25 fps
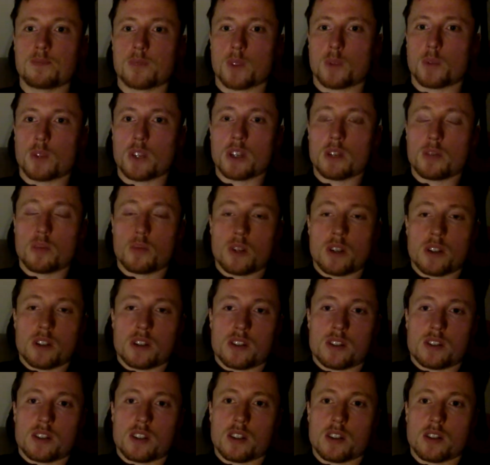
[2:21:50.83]
we are
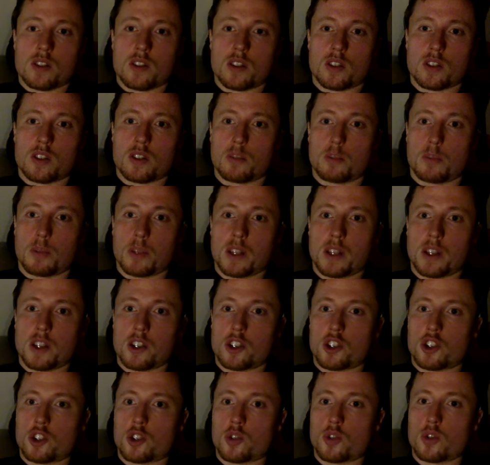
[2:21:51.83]
still not completely
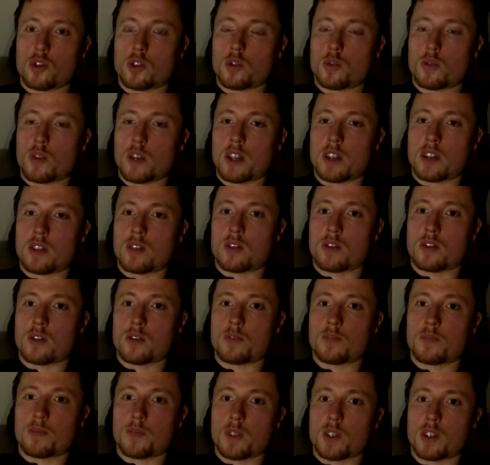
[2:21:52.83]
sure whether
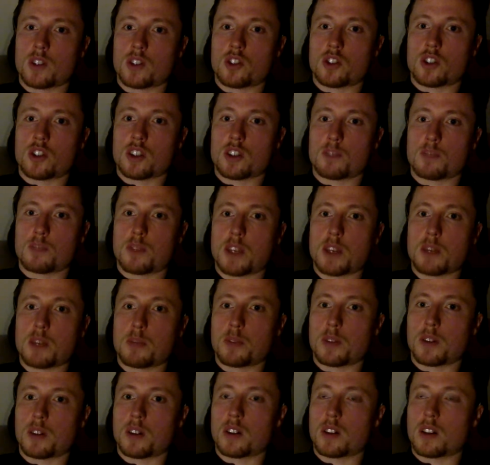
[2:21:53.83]
it's just
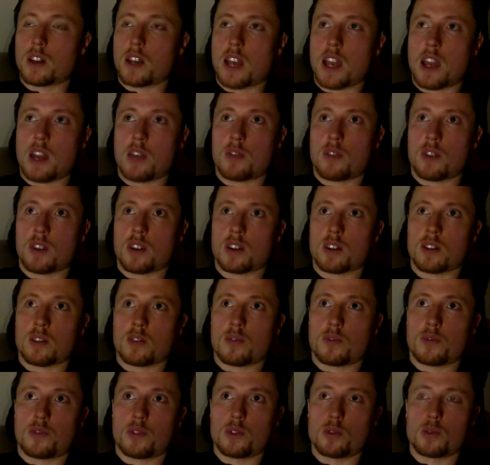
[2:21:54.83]
people having
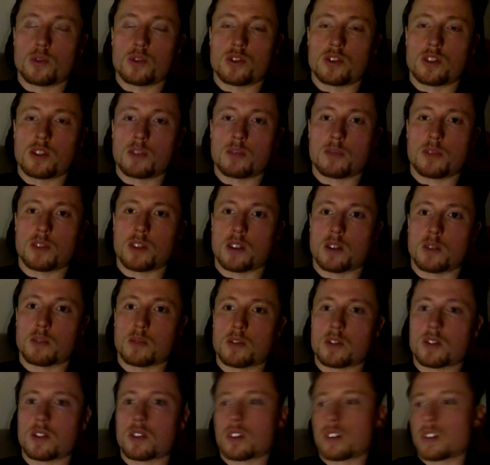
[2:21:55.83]
flu
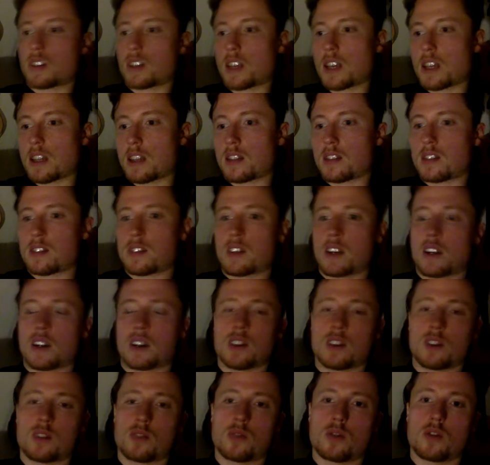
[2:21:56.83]
symptoms get stuck
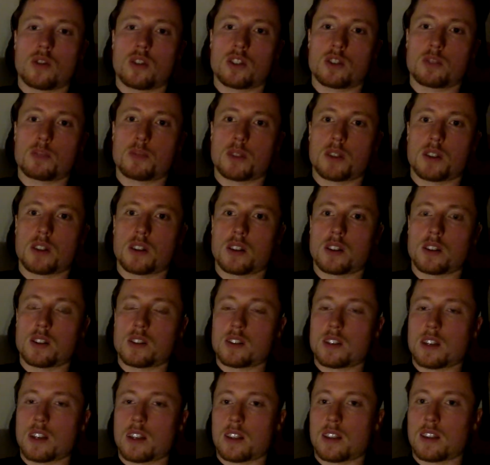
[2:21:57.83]
into
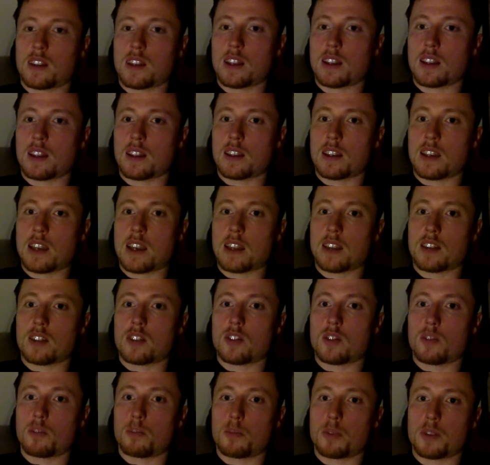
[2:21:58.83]
hospitals and then get
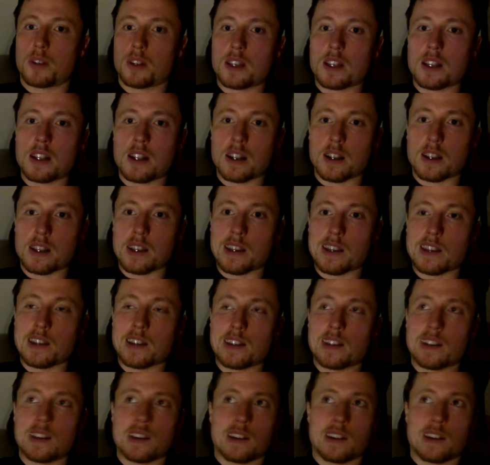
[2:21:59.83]
completely